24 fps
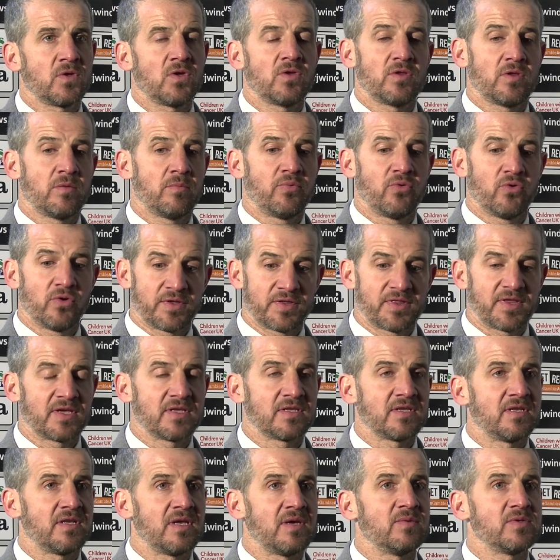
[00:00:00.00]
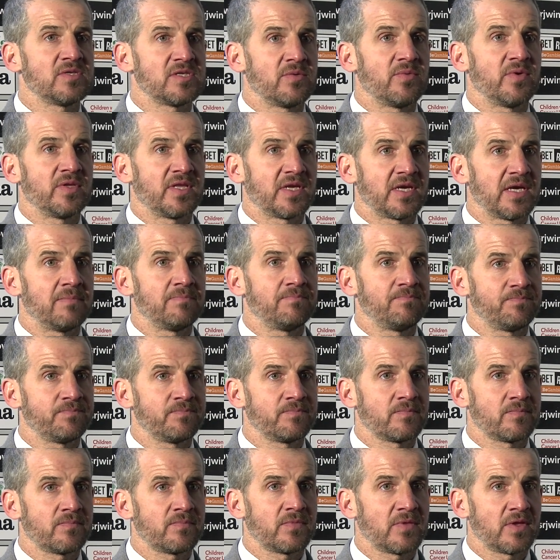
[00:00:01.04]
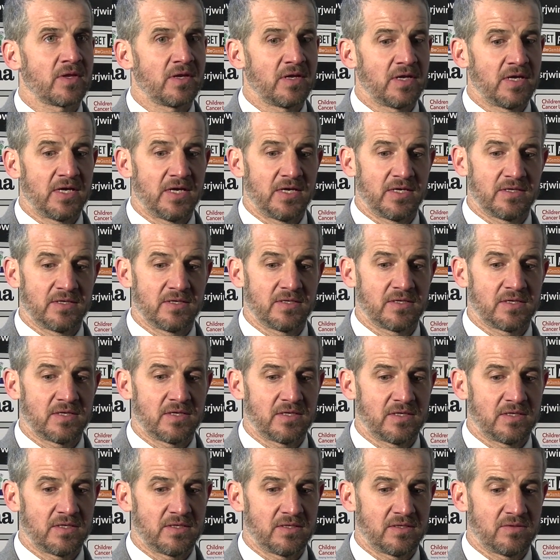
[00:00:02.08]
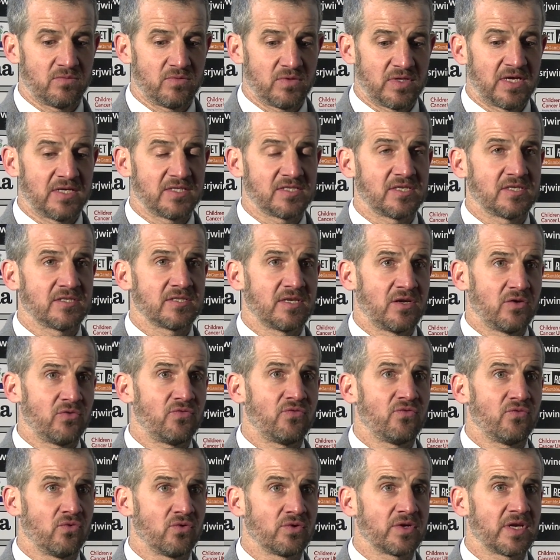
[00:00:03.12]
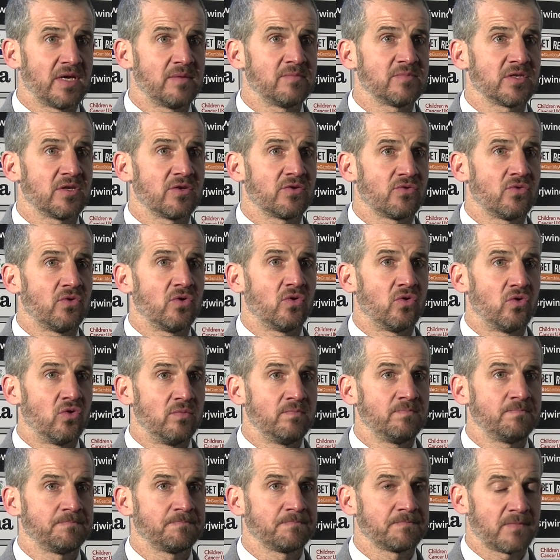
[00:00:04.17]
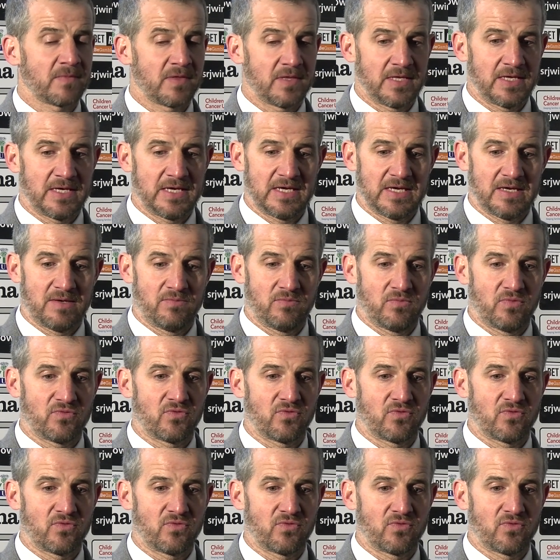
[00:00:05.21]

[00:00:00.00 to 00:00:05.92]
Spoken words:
The important thing today was to win the game, and that's us now four games in a row at home.